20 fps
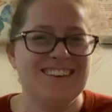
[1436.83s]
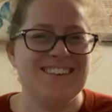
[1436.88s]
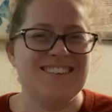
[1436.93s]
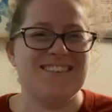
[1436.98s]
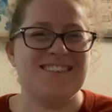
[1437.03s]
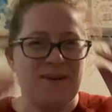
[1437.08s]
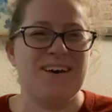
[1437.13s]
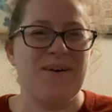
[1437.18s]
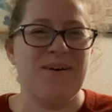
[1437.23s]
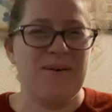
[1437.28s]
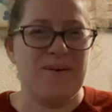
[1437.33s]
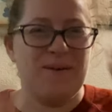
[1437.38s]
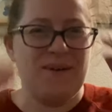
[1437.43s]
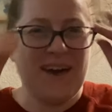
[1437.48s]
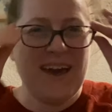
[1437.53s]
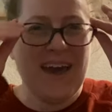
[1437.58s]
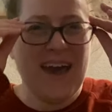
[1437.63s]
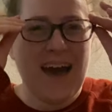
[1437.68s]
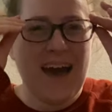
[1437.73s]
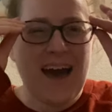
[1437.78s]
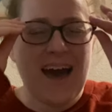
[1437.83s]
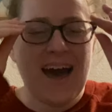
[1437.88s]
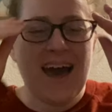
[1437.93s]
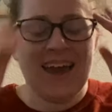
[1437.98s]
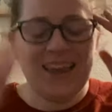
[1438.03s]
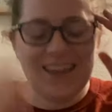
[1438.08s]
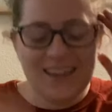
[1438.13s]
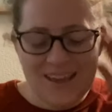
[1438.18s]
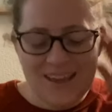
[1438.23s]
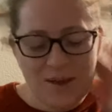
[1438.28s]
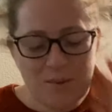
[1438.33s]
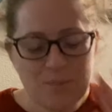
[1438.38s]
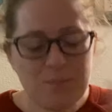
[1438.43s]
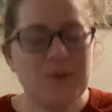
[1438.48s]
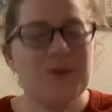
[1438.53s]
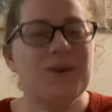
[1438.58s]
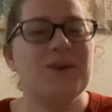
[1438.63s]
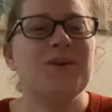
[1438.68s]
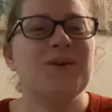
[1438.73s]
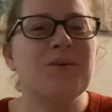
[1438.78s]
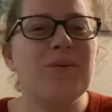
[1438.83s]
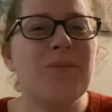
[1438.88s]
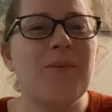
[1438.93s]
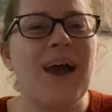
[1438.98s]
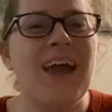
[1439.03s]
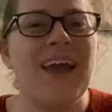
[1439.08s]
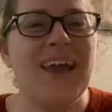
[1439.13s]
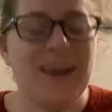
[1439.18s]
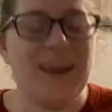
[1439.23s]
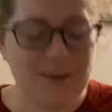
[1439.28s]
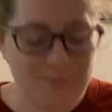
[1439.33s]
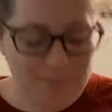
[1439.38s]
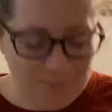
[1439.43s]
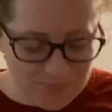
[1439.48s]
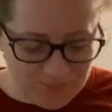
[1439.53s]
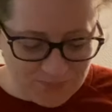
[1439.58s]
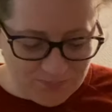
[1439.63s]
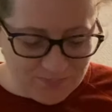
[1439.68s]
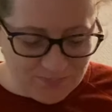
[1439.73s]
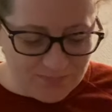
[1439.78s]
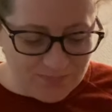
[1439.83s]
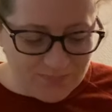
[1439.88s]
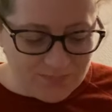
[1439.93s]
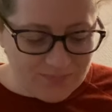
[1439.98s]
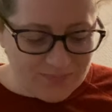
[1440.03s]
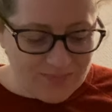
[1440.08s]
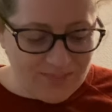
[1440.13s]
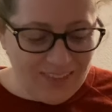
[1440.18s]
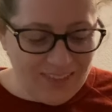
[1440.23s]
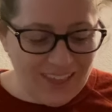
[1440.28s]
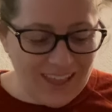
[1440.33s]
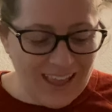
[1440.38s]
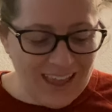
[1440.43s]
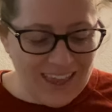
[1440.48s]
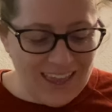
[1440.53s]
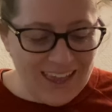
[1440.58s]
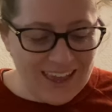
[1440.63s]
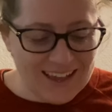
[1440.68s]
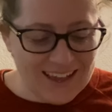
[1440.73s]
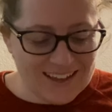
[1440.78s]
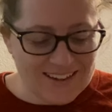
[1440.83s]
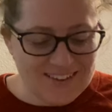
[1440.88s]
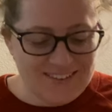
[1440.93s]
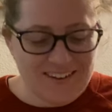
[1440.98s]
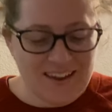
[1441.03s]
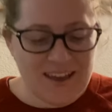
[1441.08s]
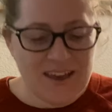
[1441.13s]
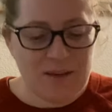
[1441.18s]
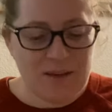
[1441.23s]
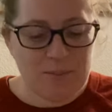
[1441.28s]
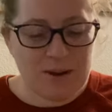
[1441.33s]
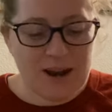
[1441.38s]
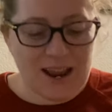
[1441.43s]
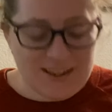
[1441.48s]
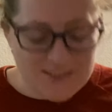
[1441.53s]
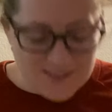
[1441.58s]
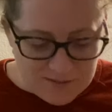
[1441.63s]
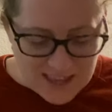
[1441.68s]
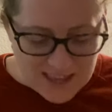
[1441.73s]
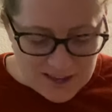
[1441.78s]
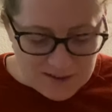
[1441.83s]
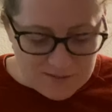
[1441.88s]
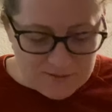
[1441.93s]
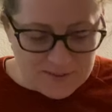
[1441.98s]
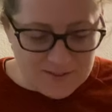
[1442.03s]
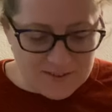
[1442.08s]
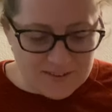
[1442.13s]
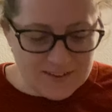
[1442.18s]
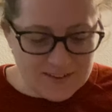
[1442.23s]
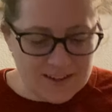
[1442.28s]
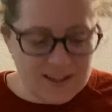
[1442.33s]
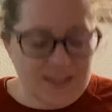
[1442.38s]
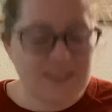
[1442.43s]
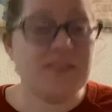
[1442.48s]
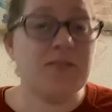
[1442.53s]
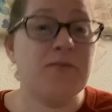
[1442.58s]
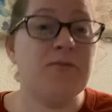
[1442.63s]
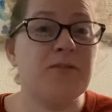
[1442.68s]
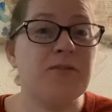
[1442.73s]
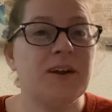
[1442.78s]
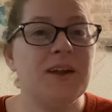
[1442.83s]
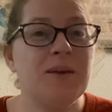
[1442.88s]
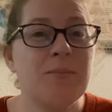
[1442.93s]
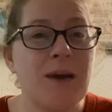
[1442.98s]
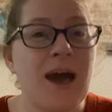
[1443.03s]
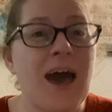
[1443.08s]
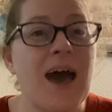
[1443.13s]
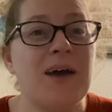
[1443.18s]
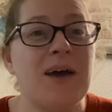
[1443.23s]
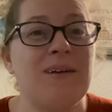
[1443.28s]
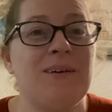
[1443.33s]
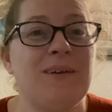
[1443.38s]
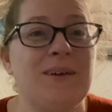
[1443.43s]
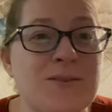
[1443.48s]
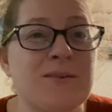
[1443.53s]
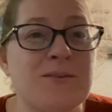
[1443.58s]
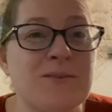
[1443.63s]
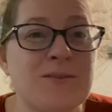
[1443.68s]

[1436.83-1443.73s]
So I put it away, but I saved, it's a free pattern,